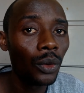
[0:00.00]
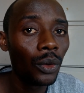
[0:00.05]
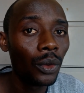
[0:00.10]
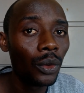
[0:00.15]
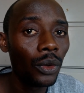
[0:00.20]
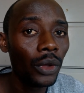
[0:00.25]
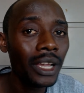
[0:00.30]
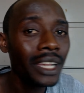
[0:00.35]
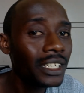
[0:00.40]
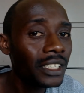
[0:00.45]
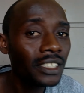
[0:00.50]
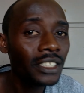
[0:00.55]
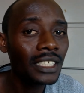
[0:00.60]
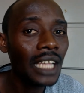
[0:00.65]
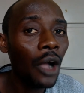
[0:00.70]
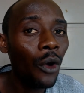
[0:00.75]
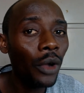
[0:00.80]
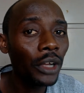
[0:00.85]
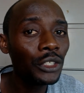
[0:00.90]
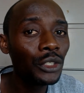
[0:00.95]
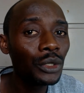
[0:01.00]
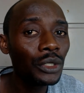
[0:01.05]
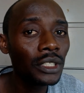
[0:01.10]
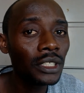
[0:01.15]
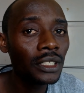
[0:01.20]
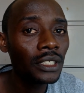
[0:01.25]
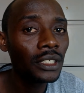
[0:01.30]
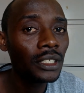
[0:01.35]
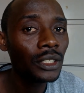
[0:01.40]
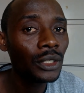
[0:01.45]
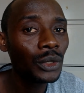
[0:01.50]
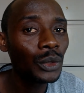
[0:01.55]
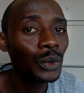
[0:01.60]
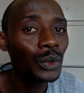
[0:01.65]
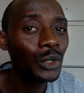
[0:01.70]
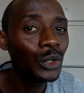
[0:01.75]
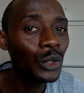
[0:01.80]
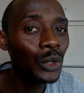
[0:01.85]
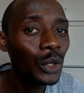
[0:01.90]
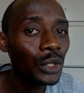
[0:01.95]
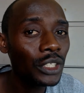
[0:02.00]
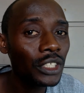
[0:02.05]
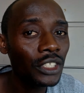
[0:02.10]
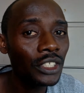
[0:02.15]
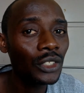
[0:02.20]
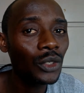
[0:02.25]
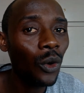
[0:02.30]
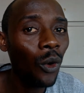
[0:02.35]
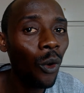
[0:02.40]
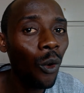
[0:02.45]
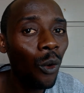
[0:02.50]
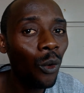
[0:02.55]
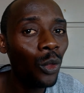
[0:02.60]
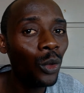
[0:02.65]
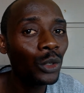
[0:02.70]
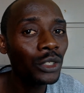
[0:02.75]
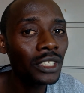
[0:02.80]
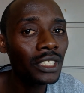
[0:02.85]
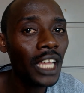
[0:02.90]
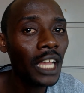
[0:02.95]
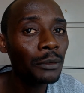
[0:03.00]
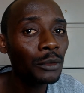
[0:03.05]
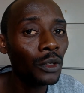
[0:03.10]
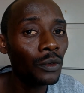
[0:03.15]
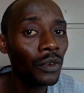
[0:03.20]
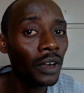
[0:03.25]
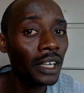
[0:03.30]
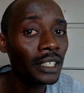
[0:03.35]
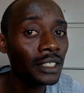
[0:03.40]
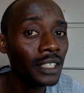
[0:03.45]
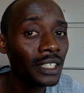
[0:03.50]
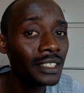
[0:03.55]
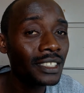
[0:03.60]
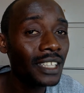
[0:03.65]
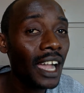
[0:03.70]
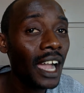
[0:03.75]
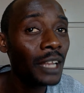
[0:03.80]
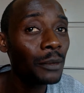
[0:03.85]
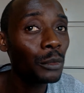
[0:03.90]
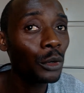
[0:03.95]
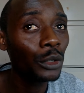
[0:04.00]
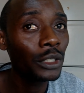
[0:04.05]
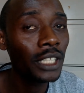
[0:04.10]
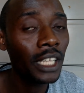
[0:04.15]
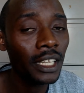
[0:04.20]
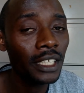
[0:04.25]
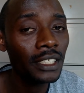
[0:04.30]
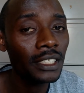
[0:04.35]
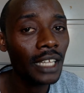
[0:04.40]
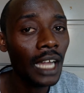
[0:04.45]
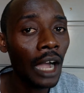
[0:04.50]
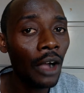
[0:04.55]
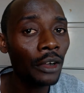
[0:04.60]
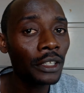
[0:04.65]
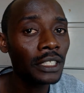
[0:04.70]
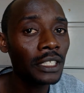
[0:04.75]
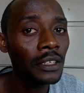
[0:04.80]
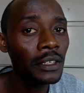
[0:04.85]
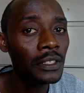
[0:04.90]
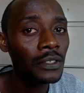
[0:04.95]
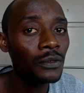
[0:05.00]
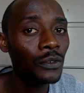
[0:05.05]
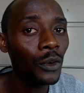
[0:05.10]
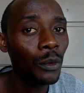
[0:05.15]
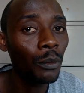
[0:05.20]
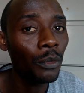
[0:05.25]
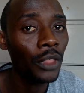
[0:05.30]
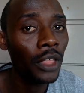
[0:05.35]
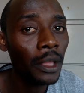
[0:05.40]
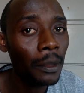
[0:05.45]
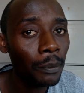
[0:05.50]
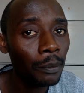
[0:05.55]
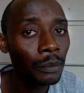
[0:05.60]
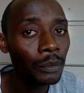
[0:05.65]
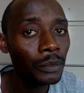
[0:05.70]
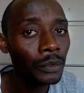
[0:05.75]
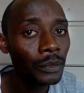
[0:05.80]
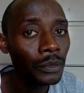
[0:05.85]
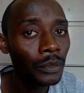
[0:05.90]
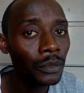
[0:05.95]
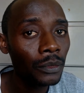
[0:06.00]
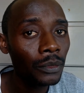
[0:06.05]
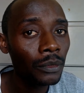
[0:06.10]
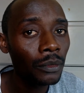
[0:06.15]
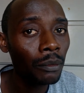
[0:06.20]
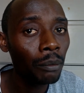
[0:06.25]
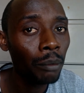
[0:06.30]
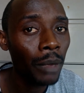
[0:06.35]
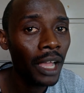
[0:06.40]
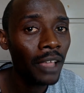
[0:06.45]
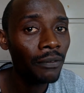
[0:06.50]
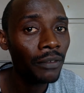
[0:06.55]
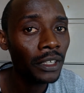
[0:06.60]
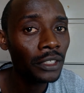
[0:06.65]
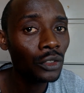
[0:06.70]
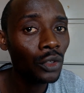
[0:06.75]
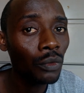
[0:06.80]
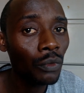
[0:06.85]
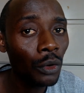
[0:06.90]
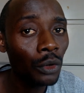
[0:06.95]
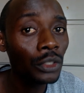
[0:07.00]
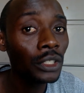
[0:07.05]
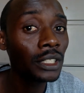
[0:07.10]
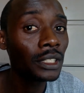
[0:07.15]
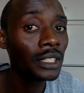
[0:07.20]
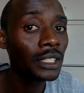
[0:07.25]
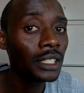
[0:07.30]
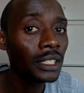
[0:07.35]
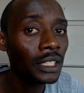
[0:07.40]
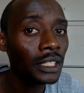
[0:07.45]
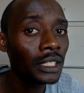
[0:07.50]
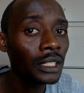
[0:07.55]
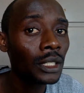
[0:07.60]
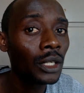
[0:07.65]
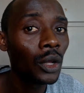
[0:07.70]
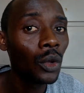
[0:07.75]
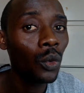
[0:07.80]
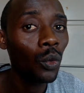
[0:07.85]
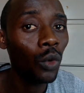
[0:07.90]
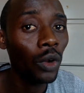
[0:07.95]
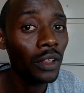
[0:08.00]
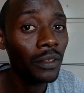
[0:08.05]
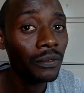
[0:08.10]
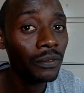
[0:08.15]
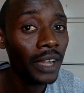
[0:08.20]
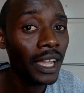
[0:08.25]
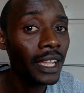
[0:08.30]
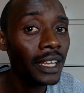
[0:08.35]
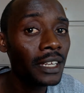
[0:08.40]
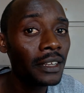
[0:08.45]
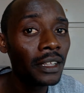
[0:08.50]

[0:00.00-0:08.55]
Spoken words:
it is our duty to notice all those types of hazards and protect ourselves from them by first of all seeking qualified